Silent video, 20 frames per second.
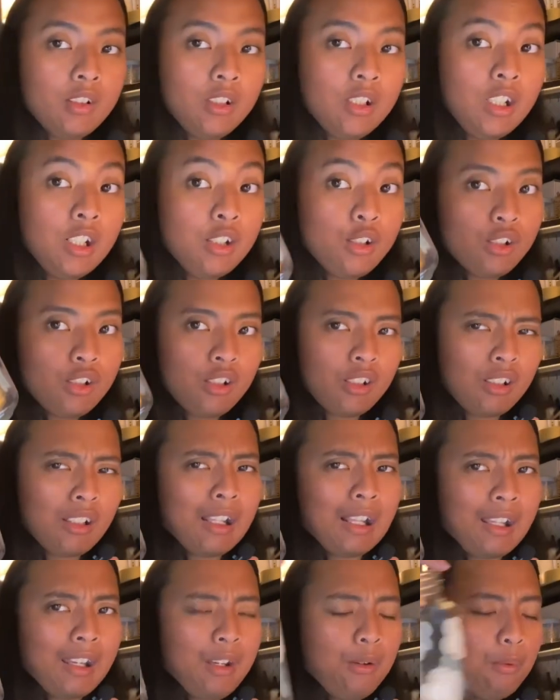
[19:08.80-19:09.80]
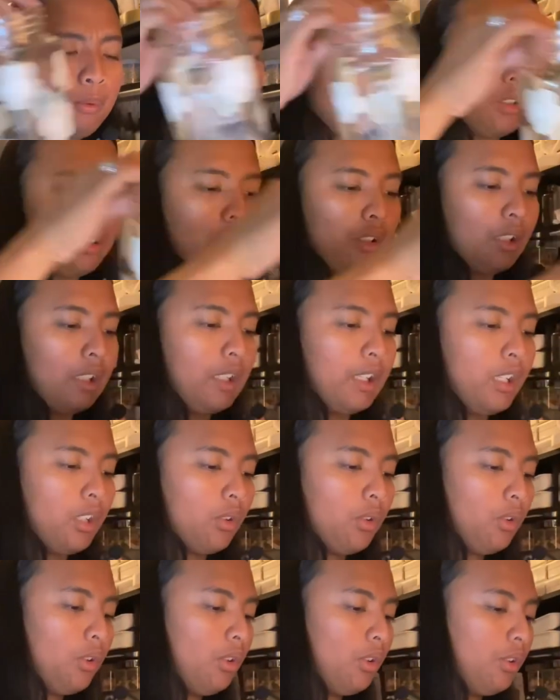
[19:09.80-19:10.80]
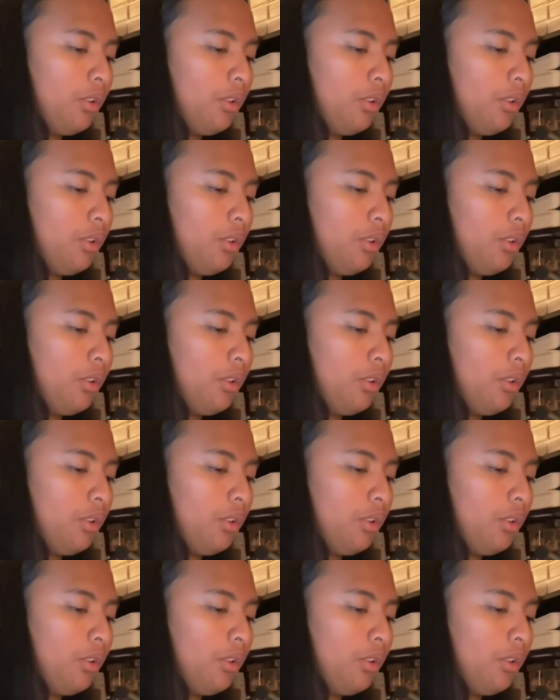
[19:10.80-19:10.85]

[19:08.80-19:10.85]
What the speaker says: either the clay one, the clay color.